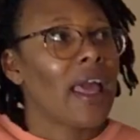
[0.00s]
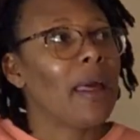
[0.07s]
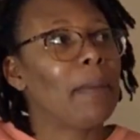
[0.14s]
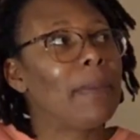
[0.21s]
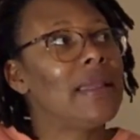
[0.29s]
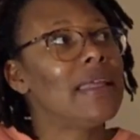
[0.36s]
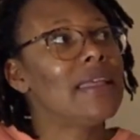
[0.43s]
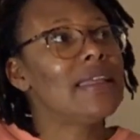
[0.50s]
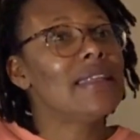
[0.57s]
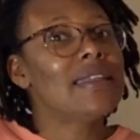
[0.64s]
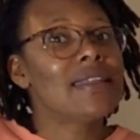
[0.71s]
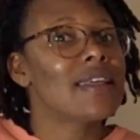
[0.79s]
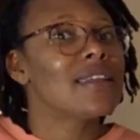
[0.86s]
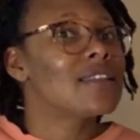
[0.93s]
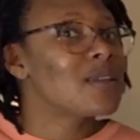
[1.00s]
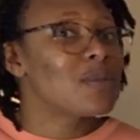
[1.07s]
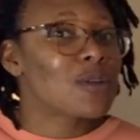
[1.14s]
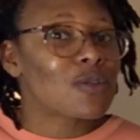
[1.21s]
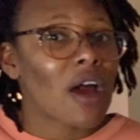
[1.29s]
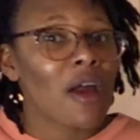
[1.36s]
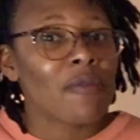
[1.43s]
And please
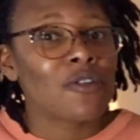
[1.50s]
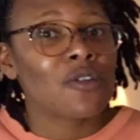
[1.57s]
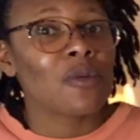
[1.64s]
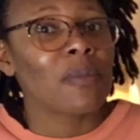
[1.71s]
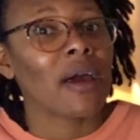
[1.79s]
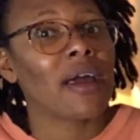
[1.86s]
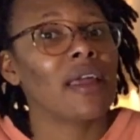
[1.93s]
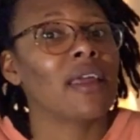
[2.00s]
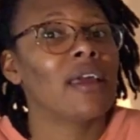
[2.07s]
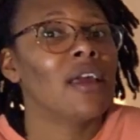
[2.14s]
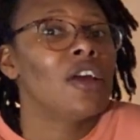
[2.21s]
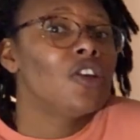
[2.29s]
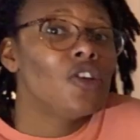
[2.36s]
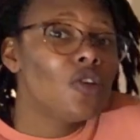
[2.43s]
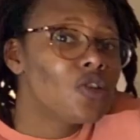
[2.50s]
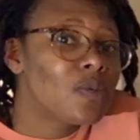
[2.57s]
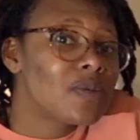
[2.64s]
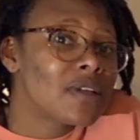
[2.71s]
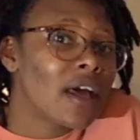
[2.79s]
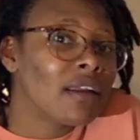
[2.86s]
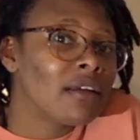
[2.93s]
subscribe to my
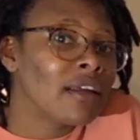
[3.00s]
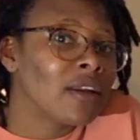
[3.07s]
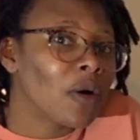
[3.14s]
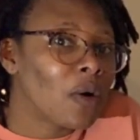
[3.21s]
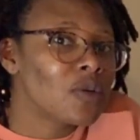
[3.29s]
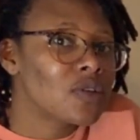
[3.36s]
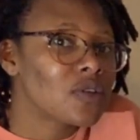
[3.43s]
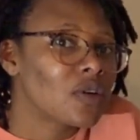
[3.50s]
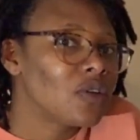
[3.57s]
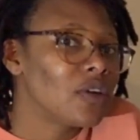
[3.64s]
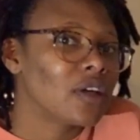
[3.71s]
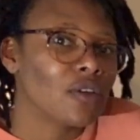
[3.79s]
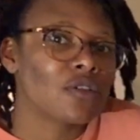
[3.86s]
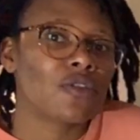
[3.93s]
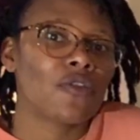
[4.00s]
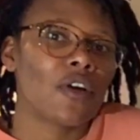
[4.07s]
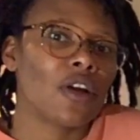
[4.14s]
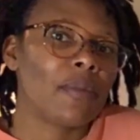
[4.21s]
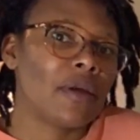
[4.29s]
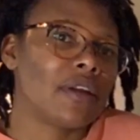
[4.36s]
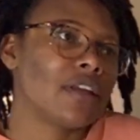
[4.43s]
YouTube channel, and also you can also
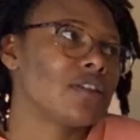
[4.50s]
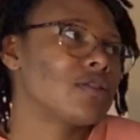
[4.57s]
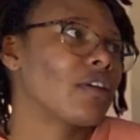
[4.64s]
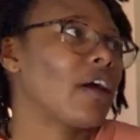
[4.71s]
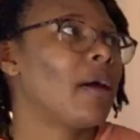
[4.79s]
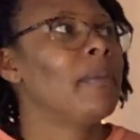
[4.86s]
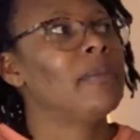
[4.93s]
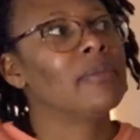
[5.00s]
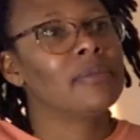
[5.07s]
follow me on Instagram.